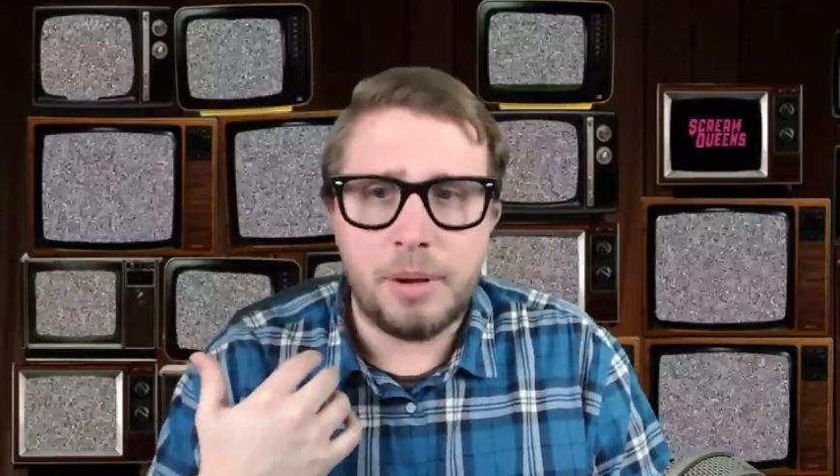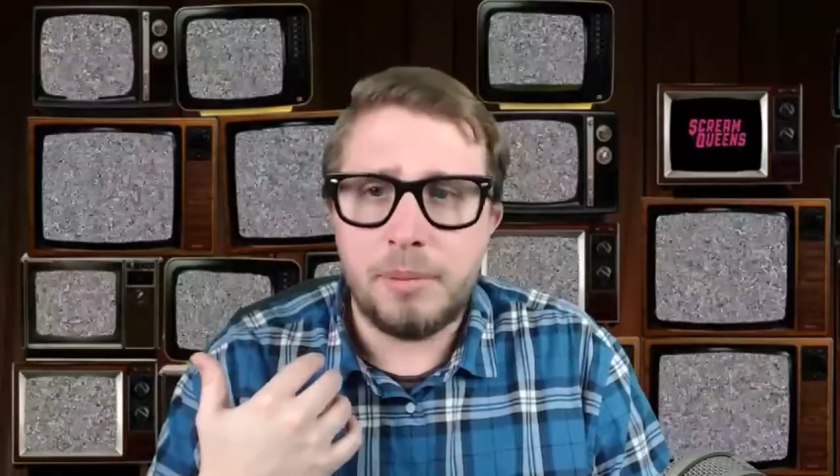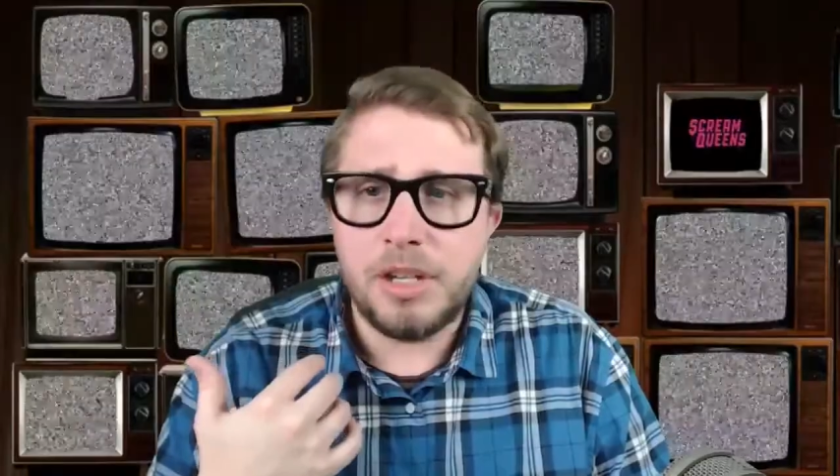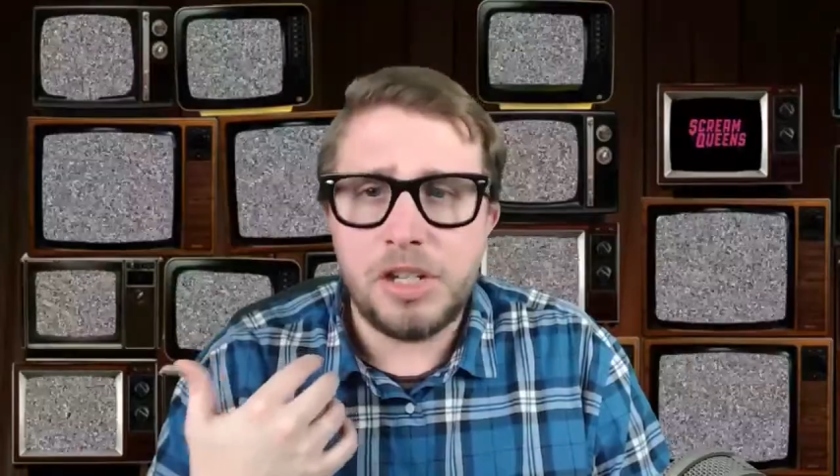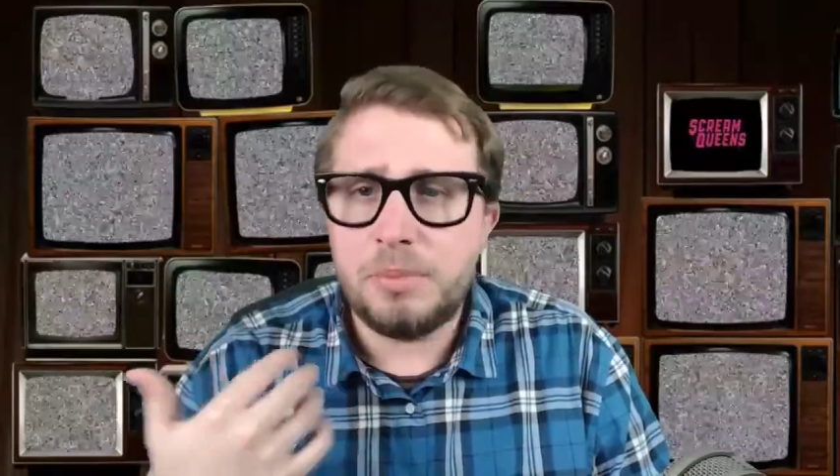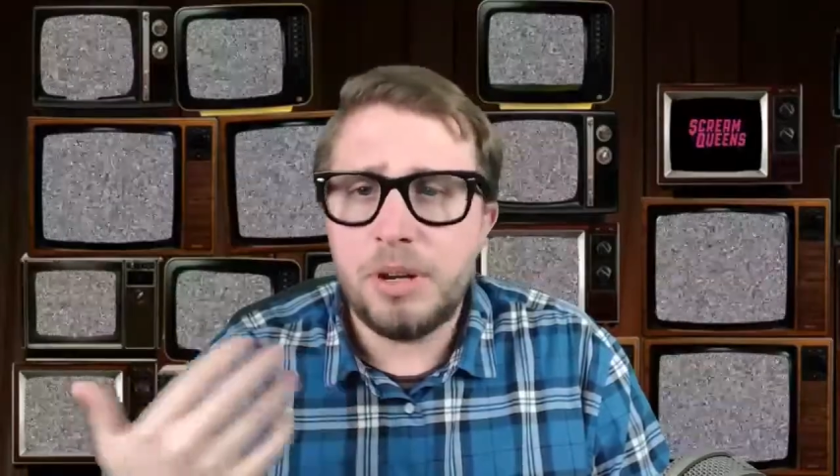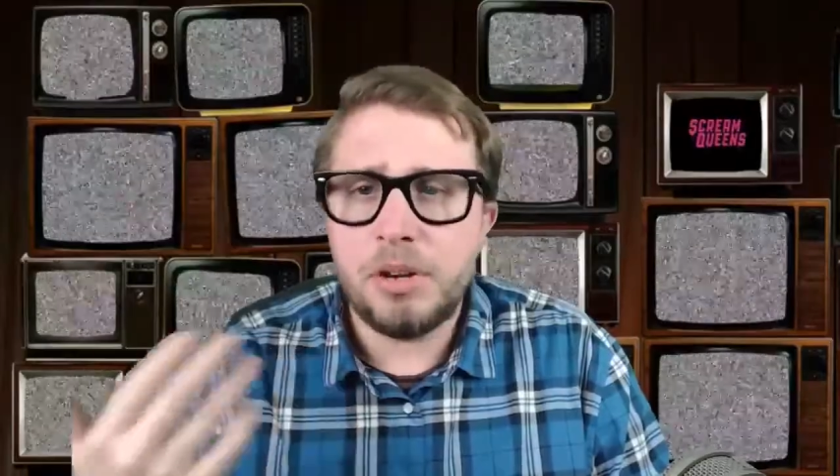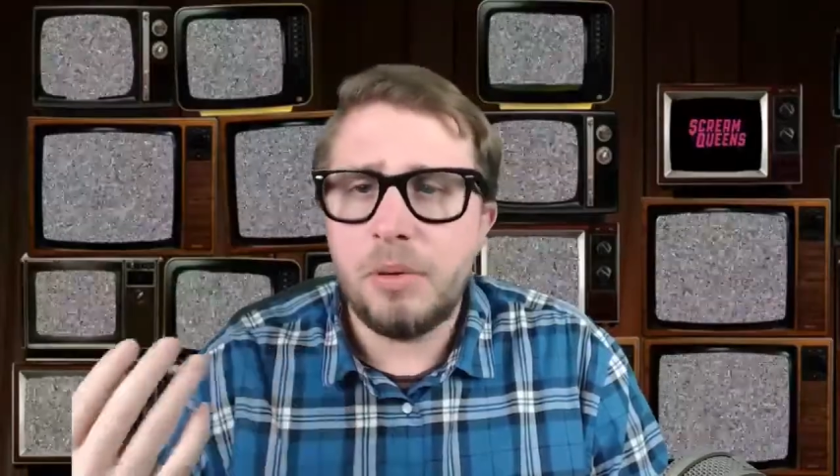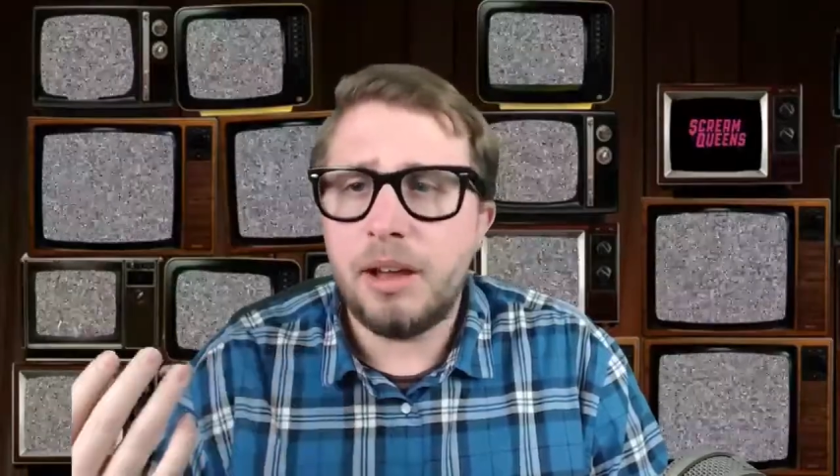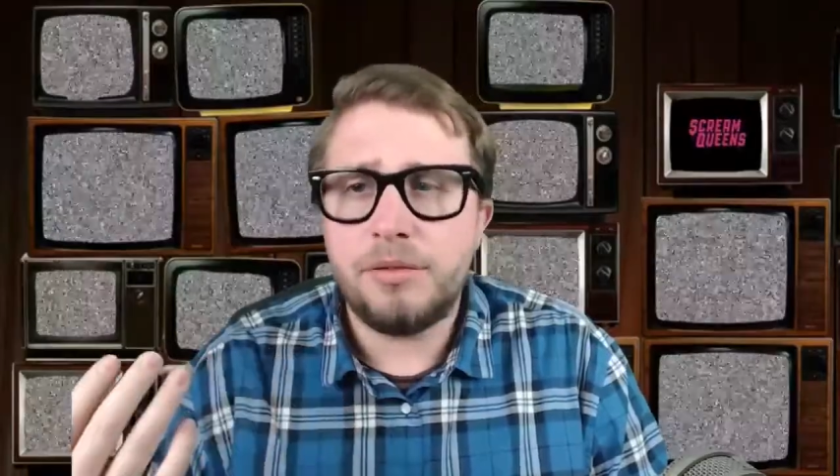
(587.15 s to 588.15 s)
I mean, she's been
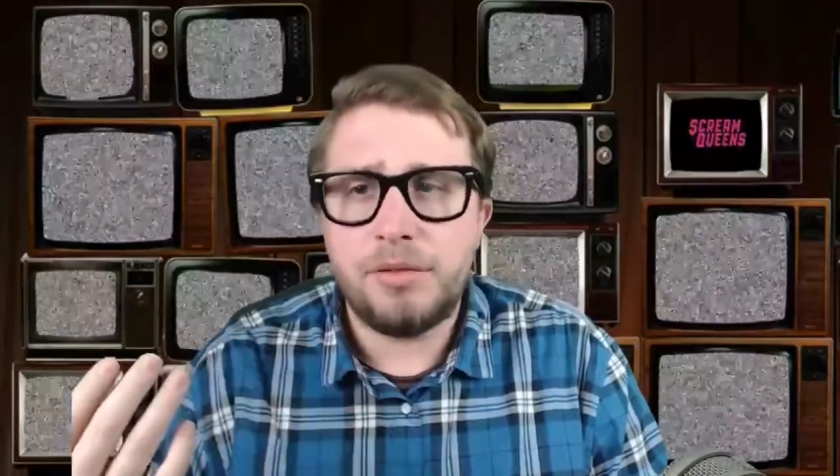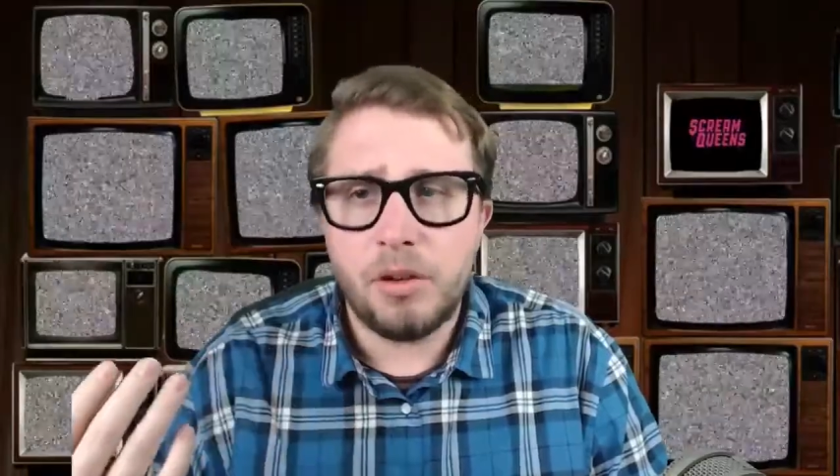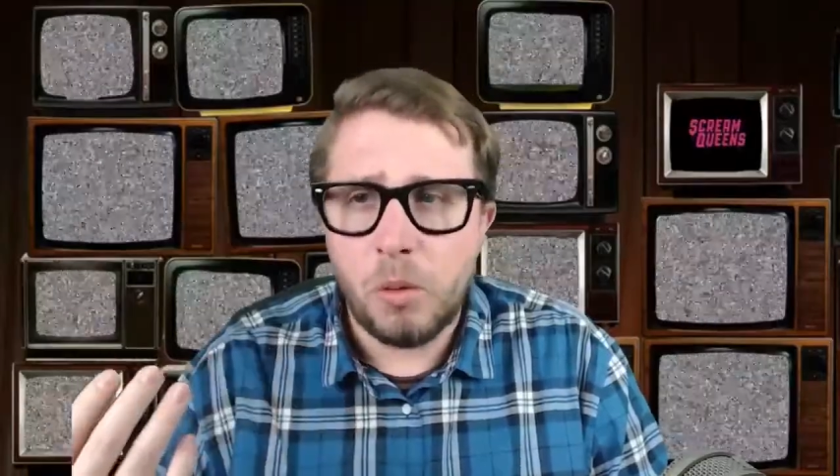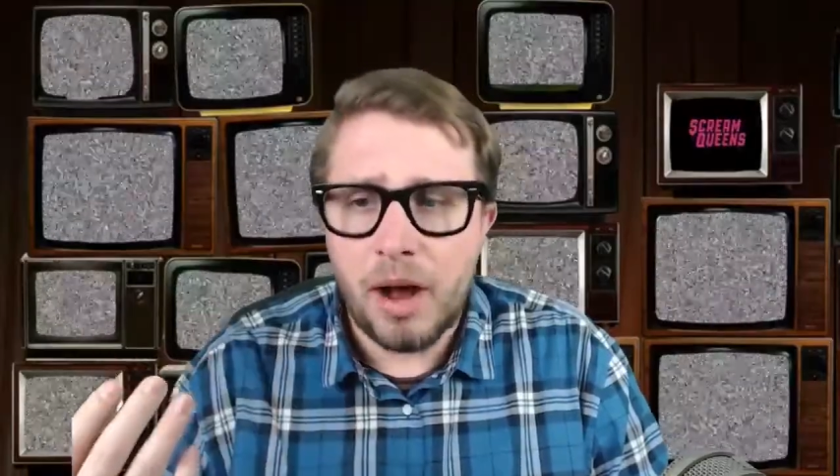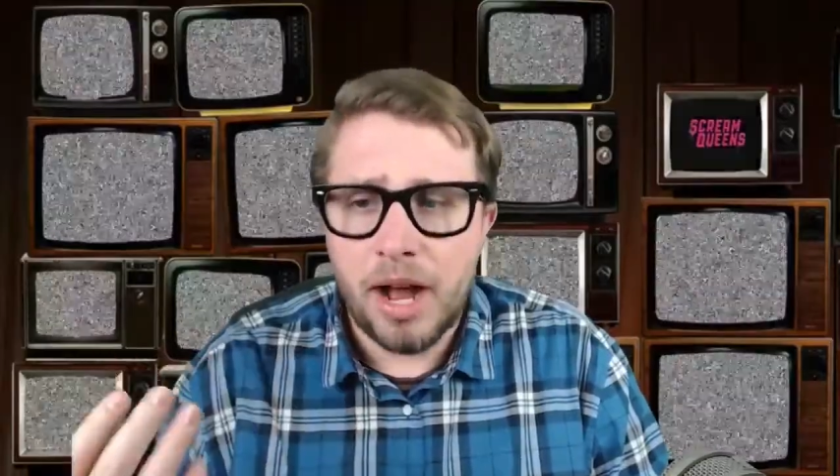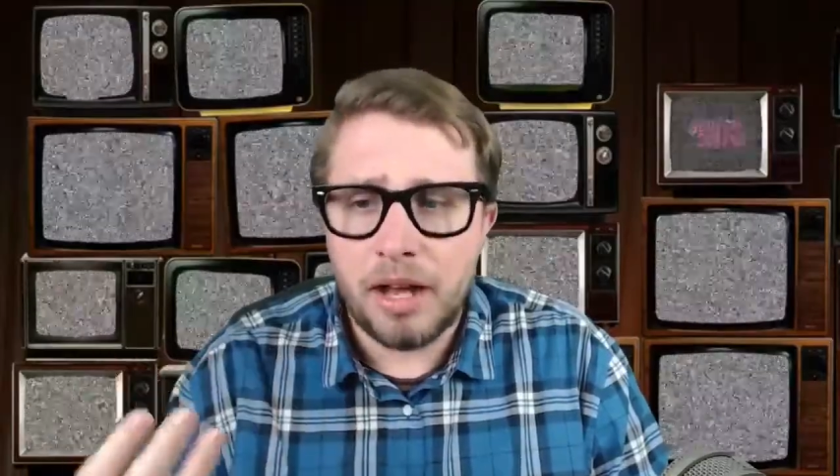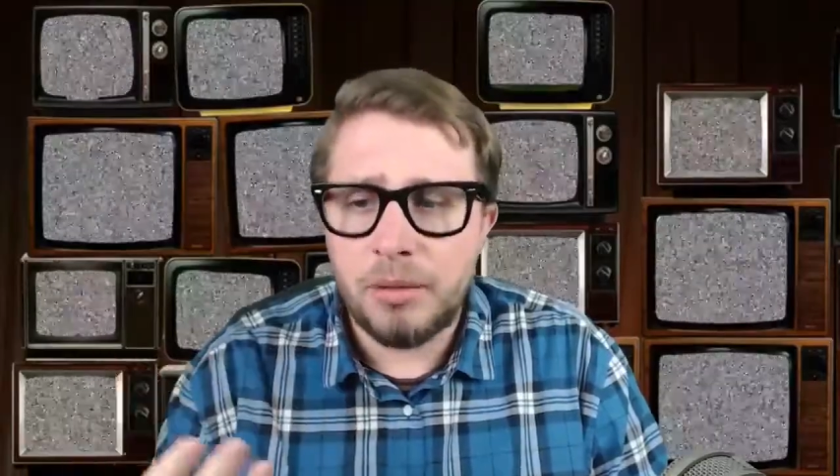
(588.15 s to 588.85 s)
around for a while,